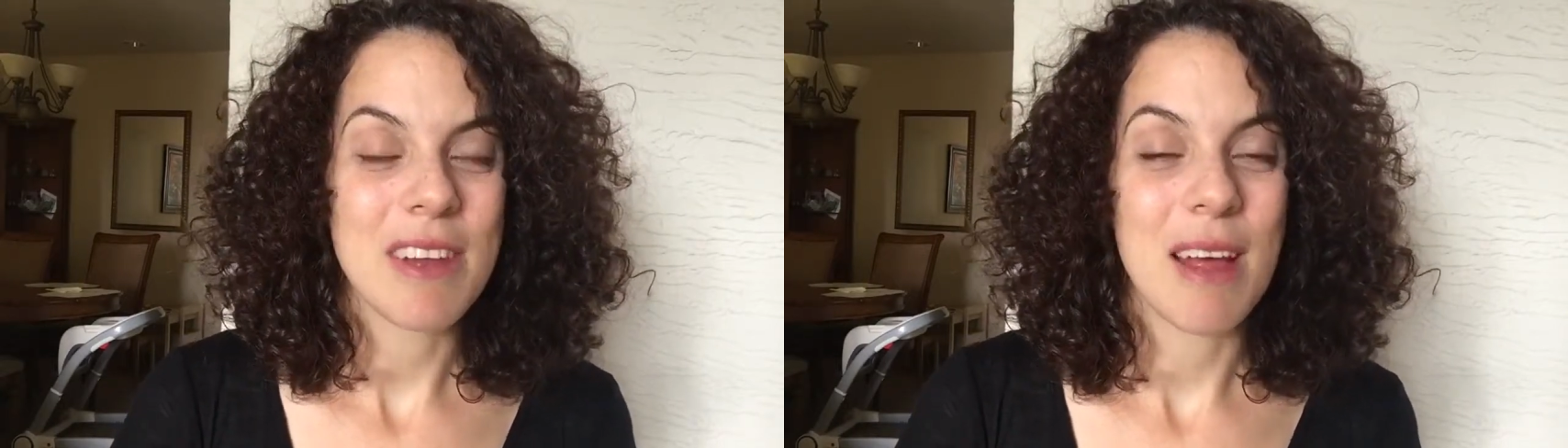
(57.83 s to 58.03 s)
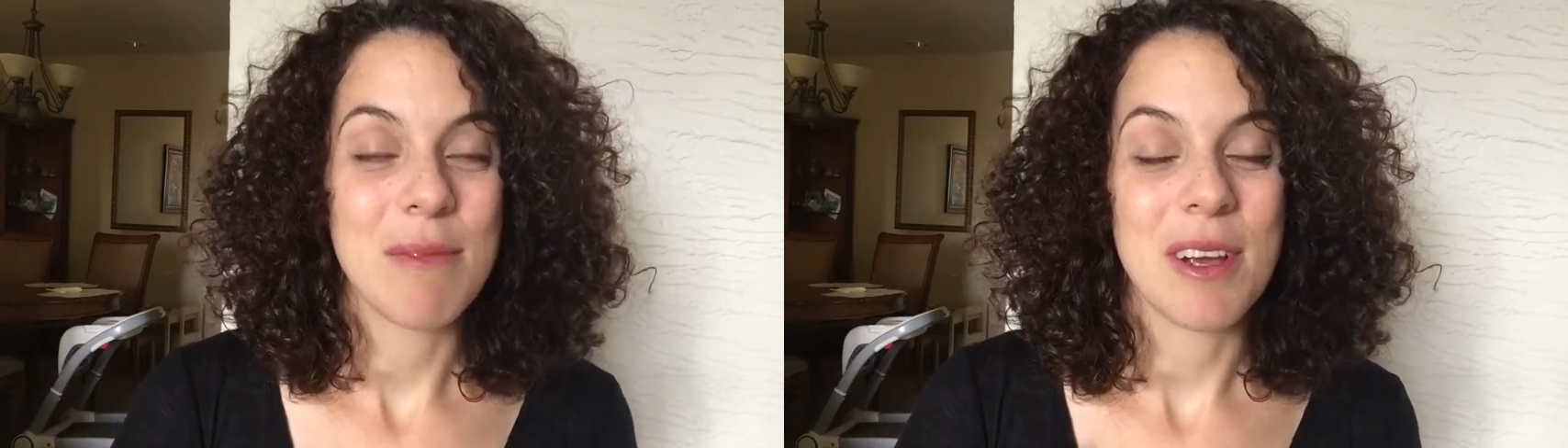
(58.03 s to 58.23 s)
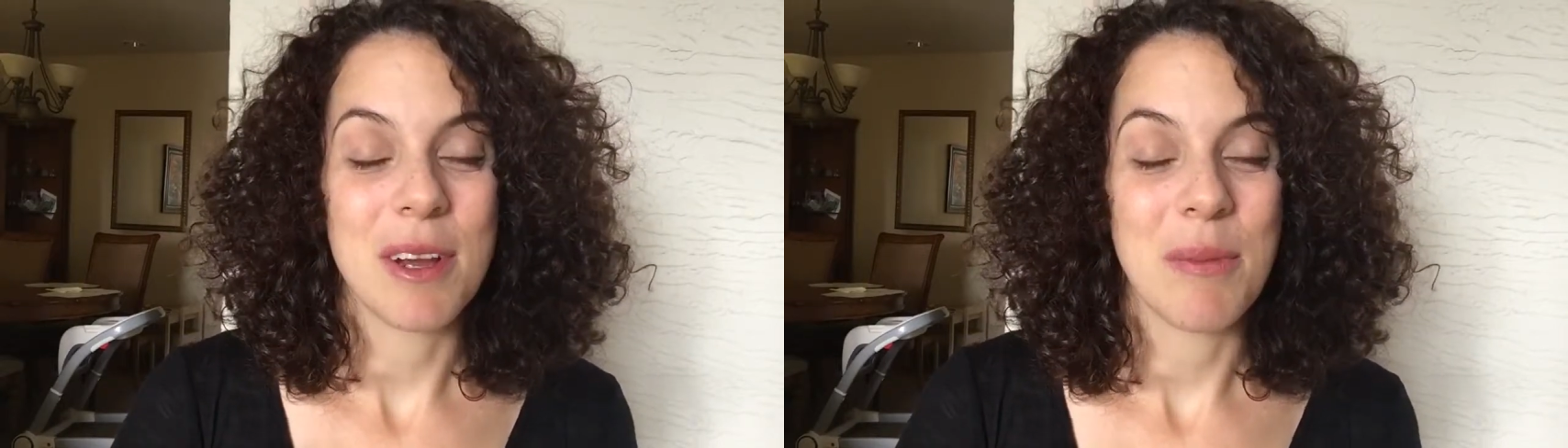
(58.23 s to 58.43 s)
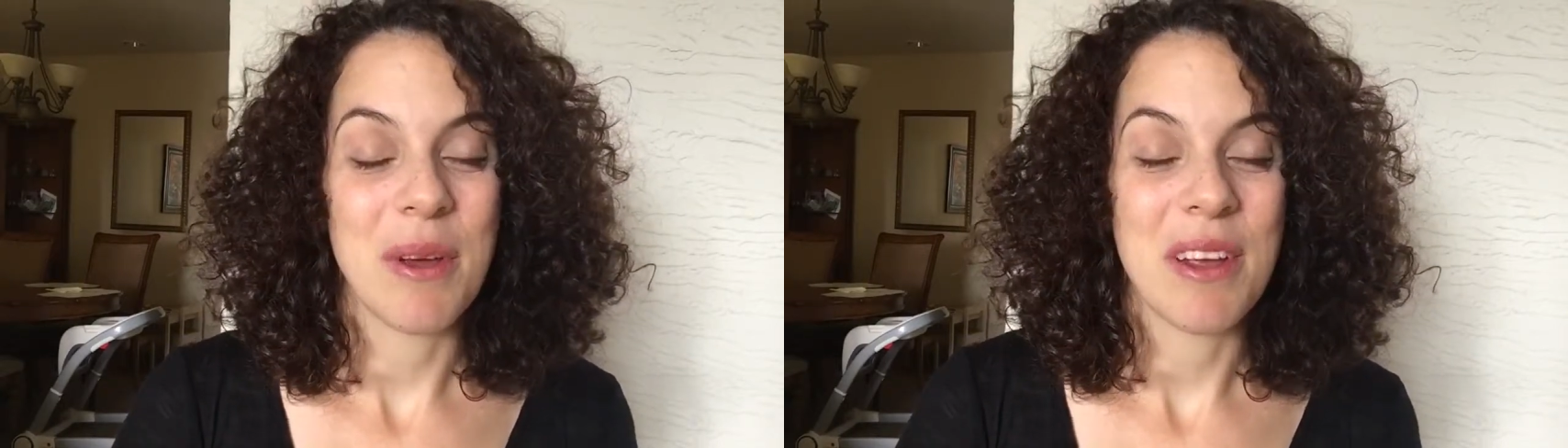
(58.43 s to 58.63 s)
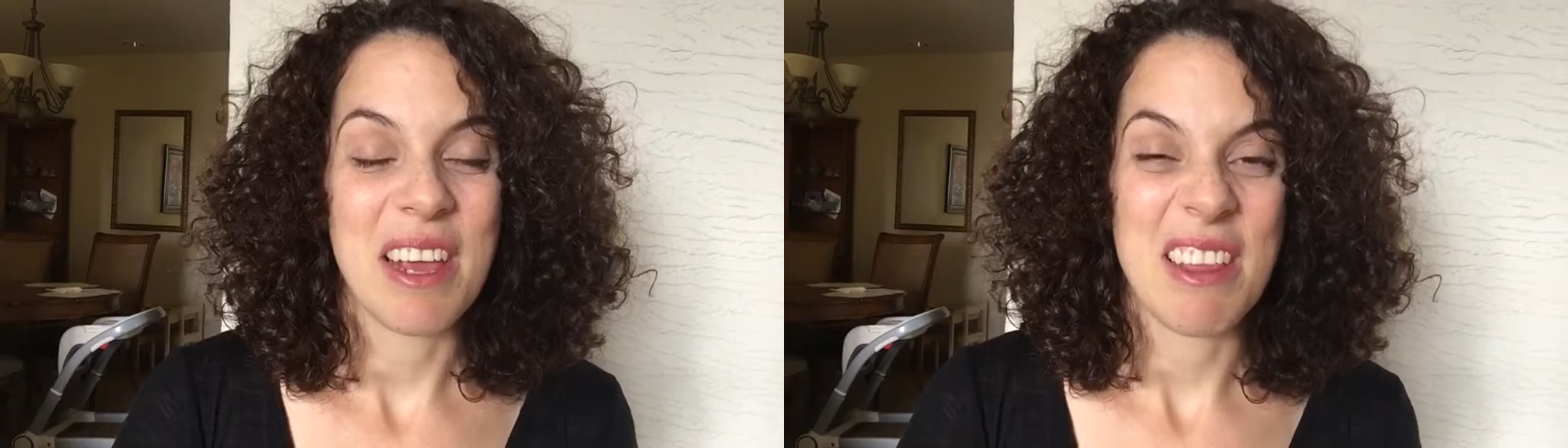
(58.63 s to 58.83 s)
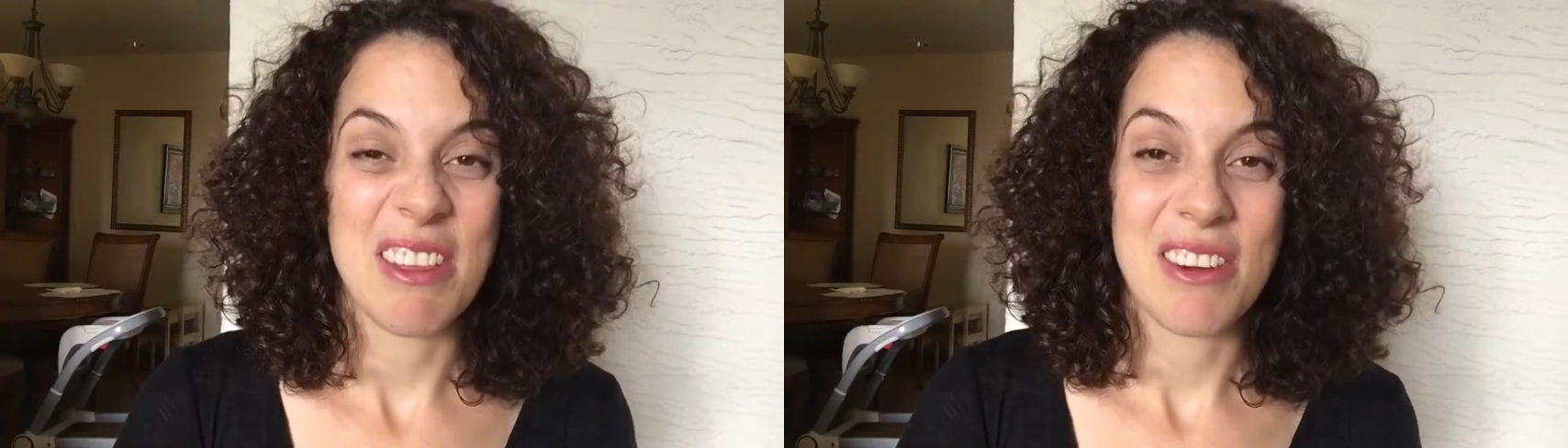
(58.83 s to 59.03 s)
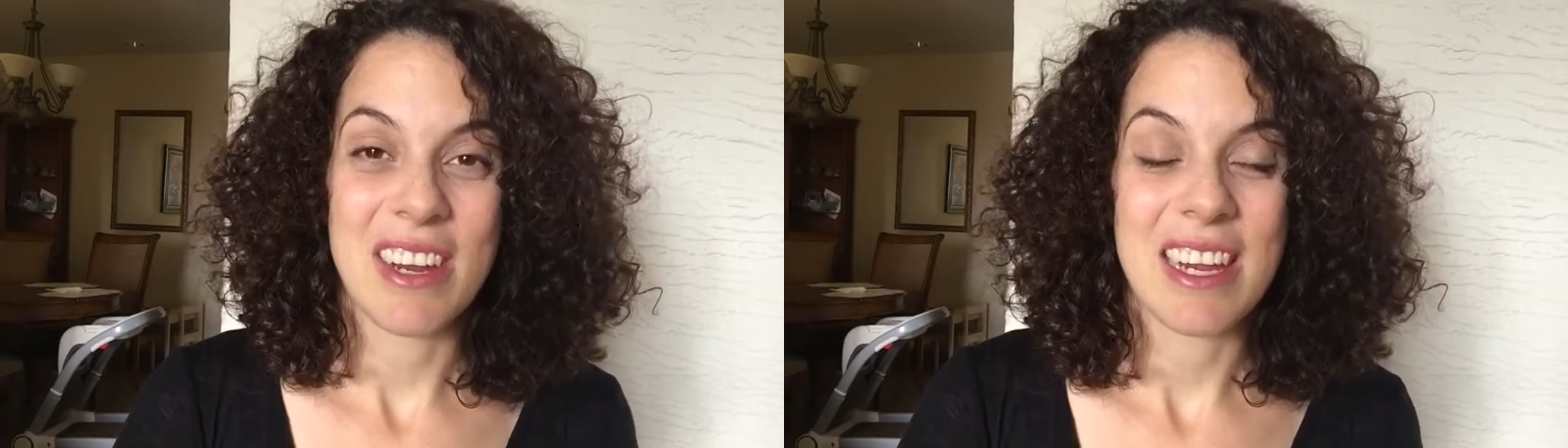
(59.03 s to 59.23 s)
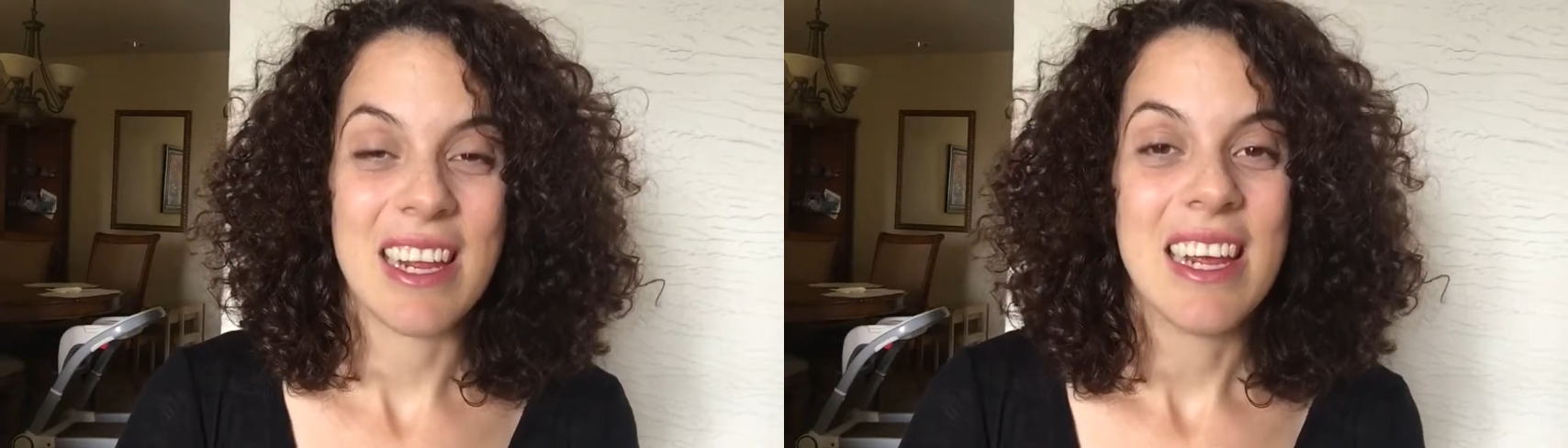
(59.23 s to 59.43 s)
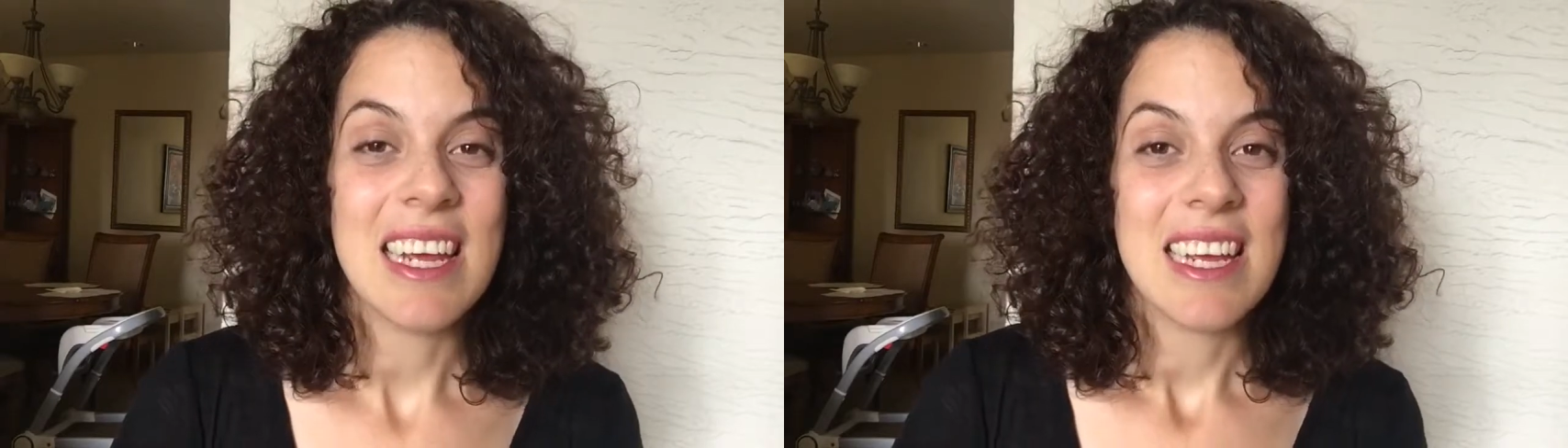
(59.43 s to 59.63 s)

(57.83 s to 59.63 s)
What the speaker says: I'm talking about 8:30,